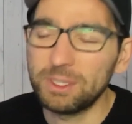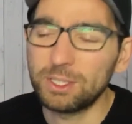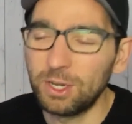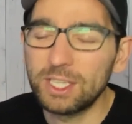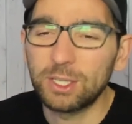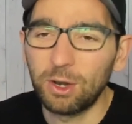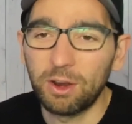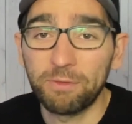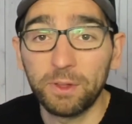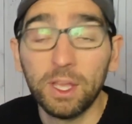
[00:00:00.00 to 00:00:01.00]
It's a lot
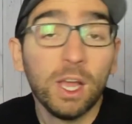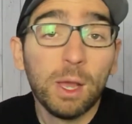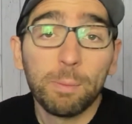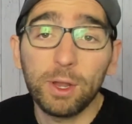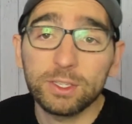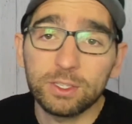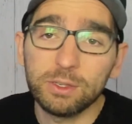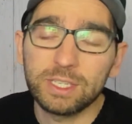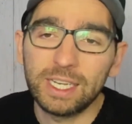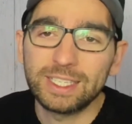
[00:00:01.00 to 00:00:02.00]
of fun. Plus, New
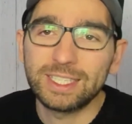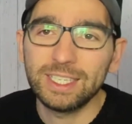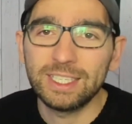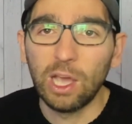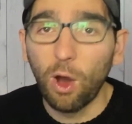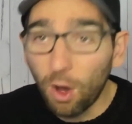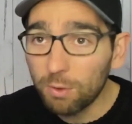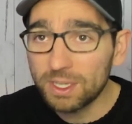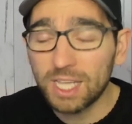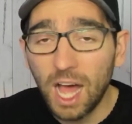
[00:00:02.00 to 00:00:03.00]
Zealand City
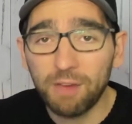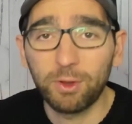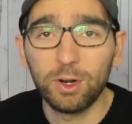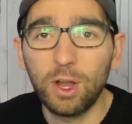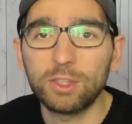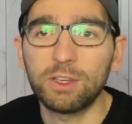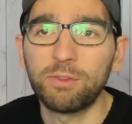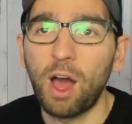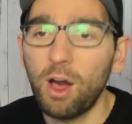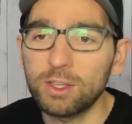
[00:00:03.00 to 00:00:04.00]
always have a lot of
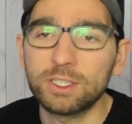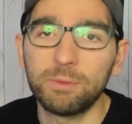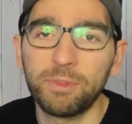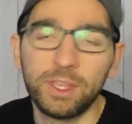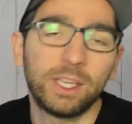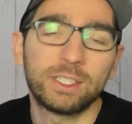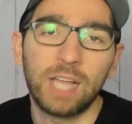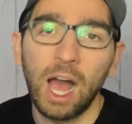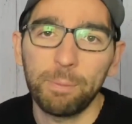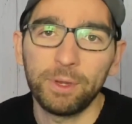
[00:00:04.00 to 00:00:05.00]
awesome things
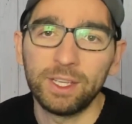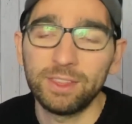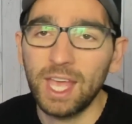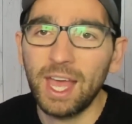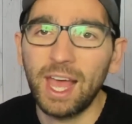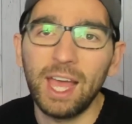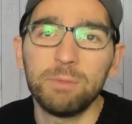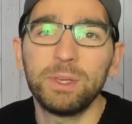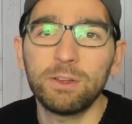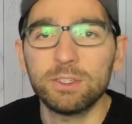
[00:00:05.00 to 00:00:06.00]
happening there, and
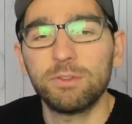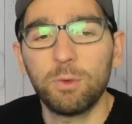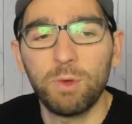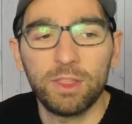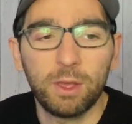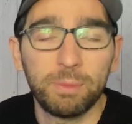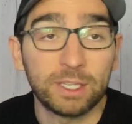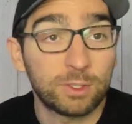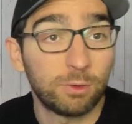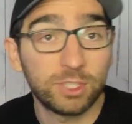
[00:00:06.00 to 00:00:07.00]
because of the weather being
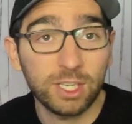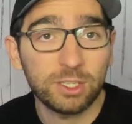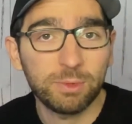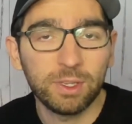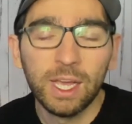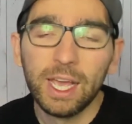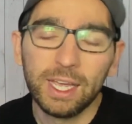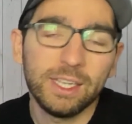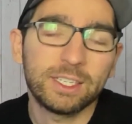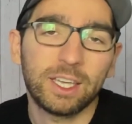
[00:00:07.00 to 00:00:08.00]
so changeable,
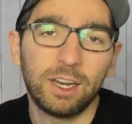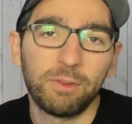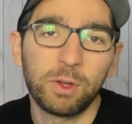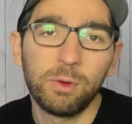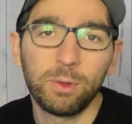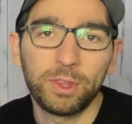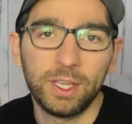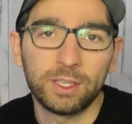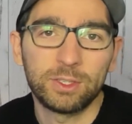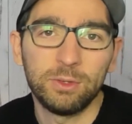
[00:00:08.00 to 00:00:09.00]
it is kind of a cool
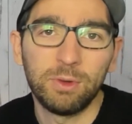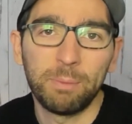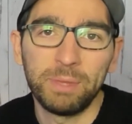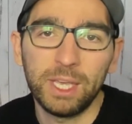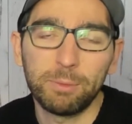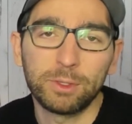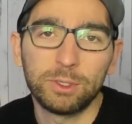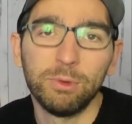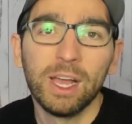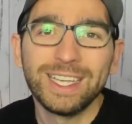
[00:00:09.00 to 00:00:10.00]
thing to be able
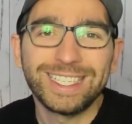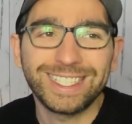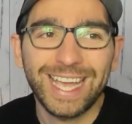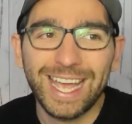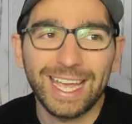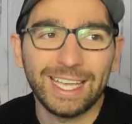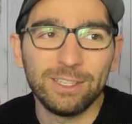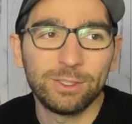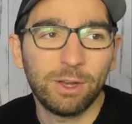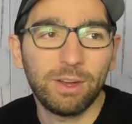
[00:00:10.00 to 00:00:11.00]
to stay
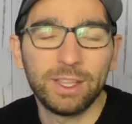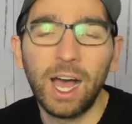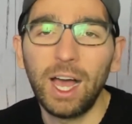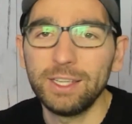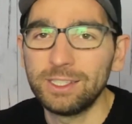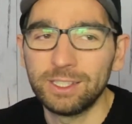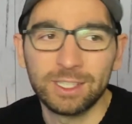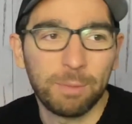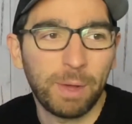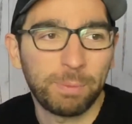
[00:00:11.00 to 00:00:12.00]
indoor and hide in
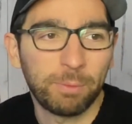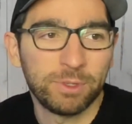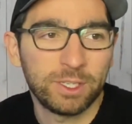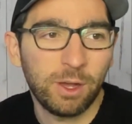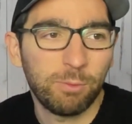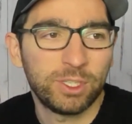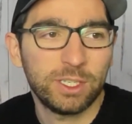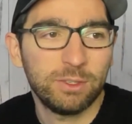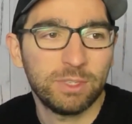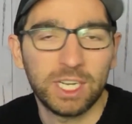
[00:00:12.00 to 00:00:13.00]
Te Papa Museum, which
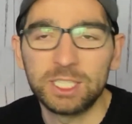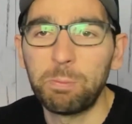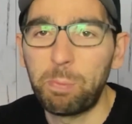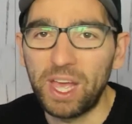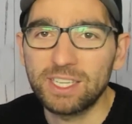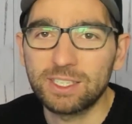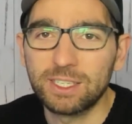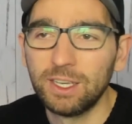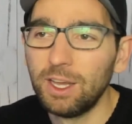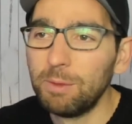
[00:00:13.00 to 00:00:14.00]
is New Zealand's best
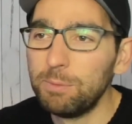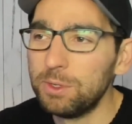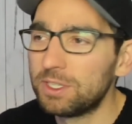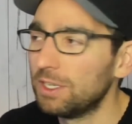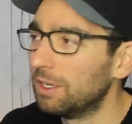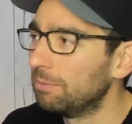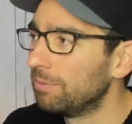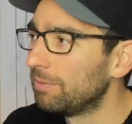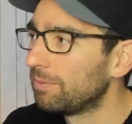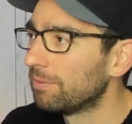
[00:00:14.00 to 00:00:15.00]
museum,
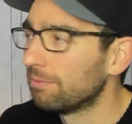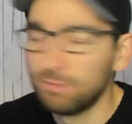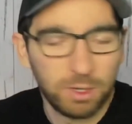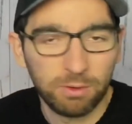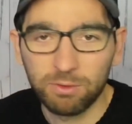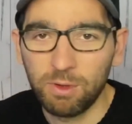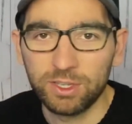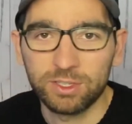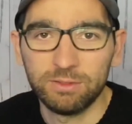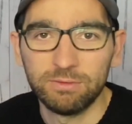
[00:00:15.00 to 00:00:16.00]
no
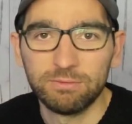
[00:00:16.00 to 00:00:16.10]
question.